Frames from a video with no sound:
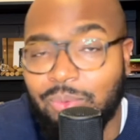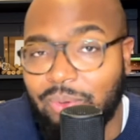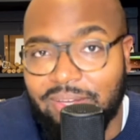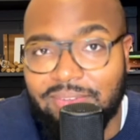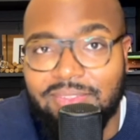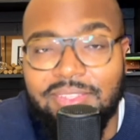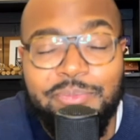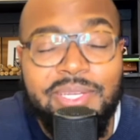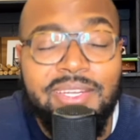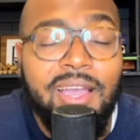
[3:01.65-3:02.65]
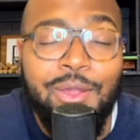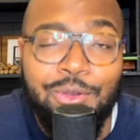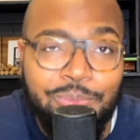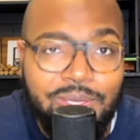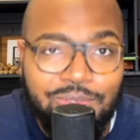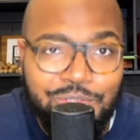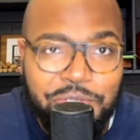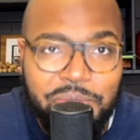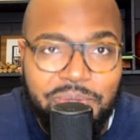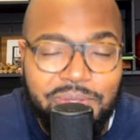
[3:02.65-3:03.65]
well. It's been an honor to be on this
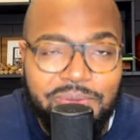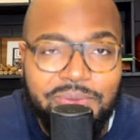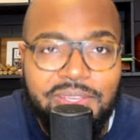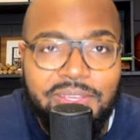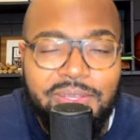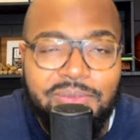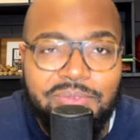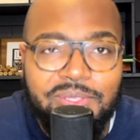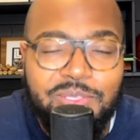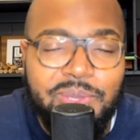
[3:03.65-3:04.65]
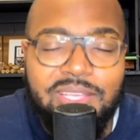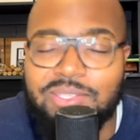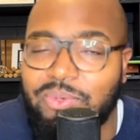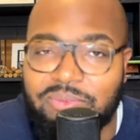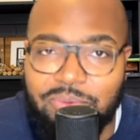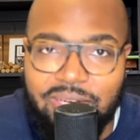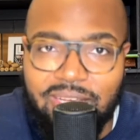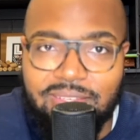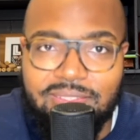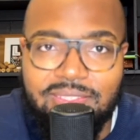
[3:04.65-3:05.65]
journey with you for these past 24
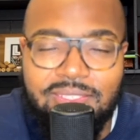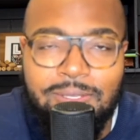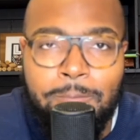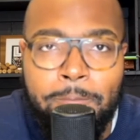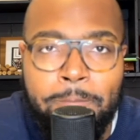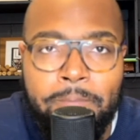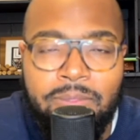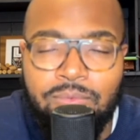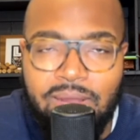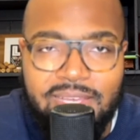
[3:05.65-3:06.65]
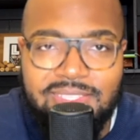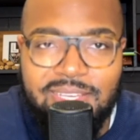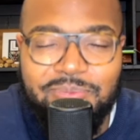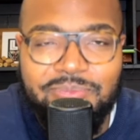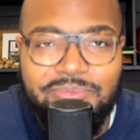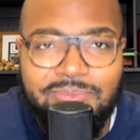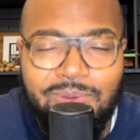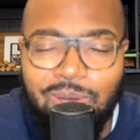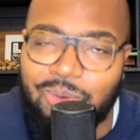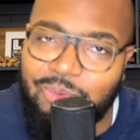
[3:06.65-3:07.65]
days. Rise up,
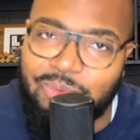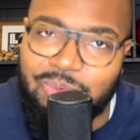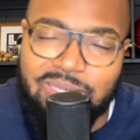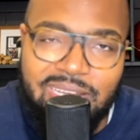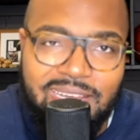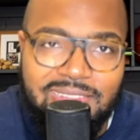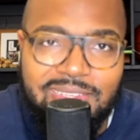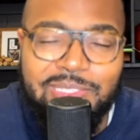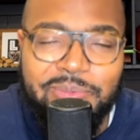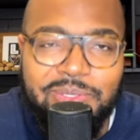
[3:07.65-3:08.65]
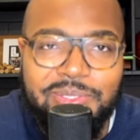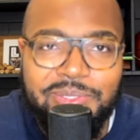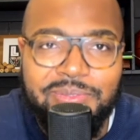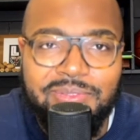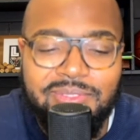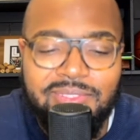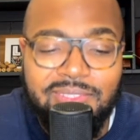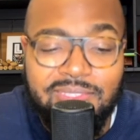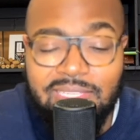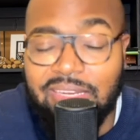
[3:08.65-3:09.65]
own what God thinks about you,
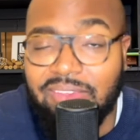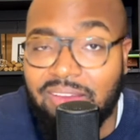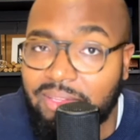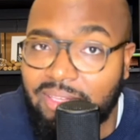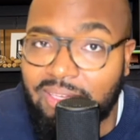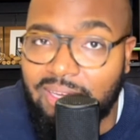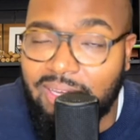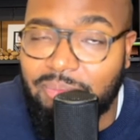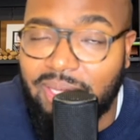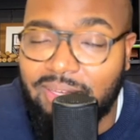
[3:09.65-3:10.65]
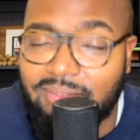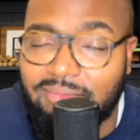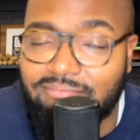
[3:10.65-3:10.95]
because out of everything God made,